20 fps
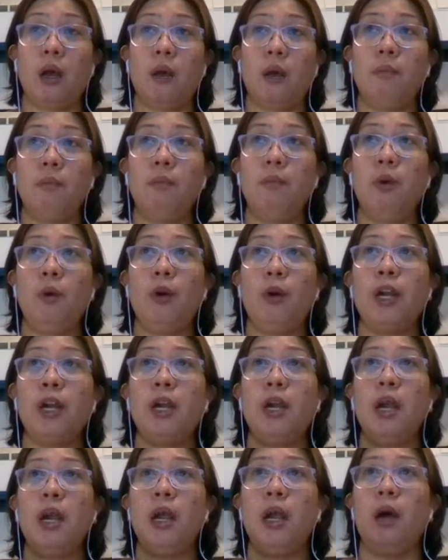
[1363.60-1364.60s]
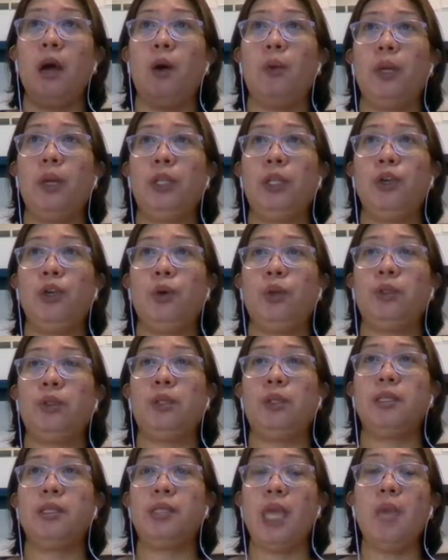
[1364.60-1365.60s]
more, what do you call
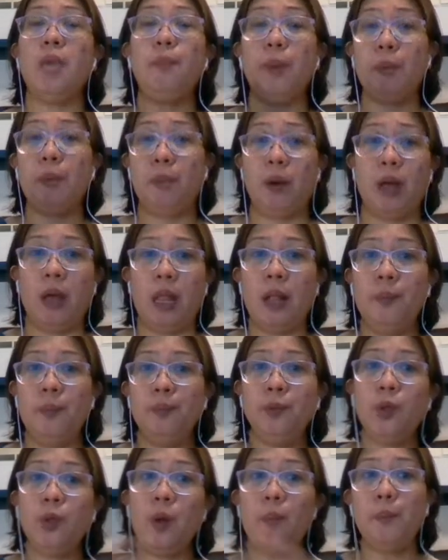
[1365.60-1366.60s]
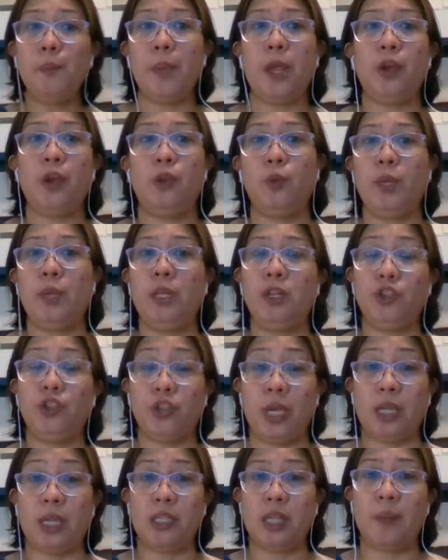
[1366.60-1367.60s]
this, capable compared with the
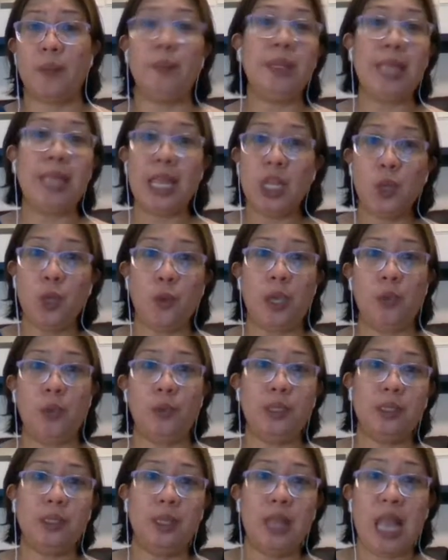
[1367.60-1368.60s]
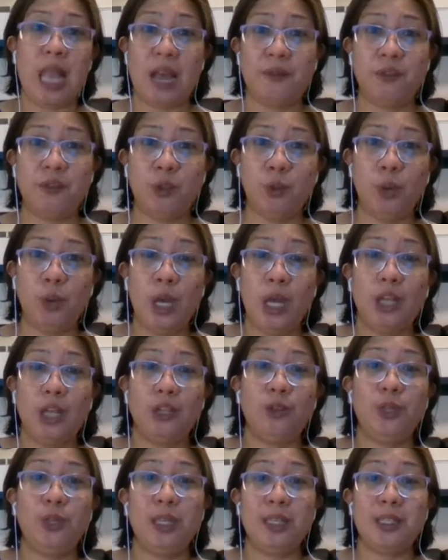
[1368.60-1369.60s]
checksum. But anyway, we still have to
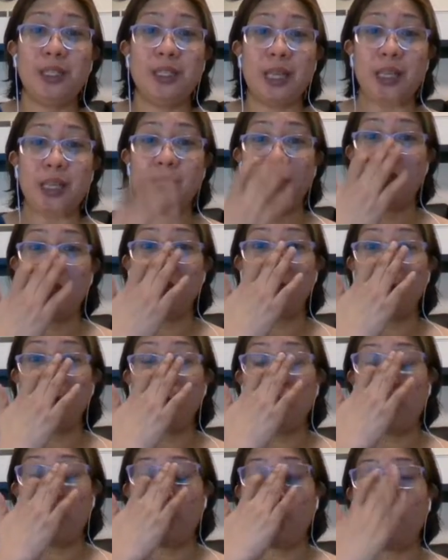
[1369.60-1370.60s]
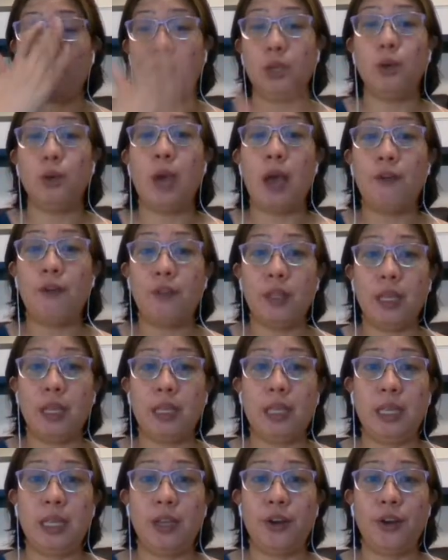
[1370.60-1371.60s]
discuss this so that you have an
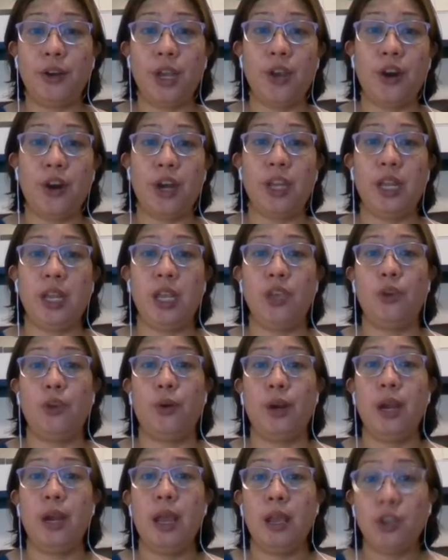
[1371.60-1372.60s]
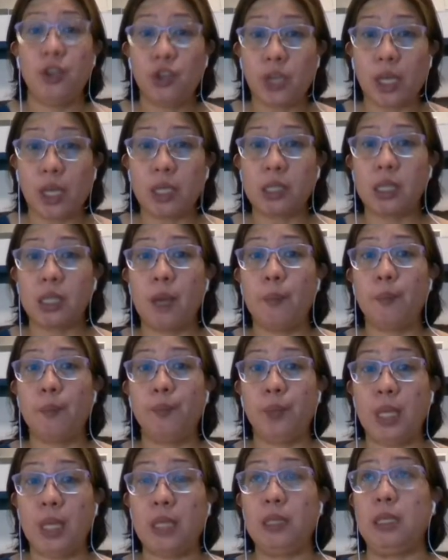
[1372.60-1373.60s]
idea regarding your checksum
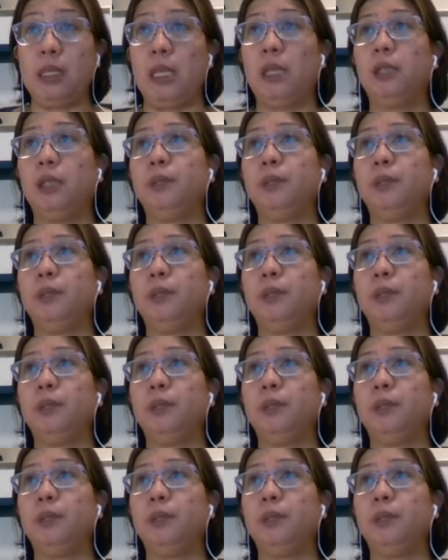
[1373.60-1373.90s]
technique.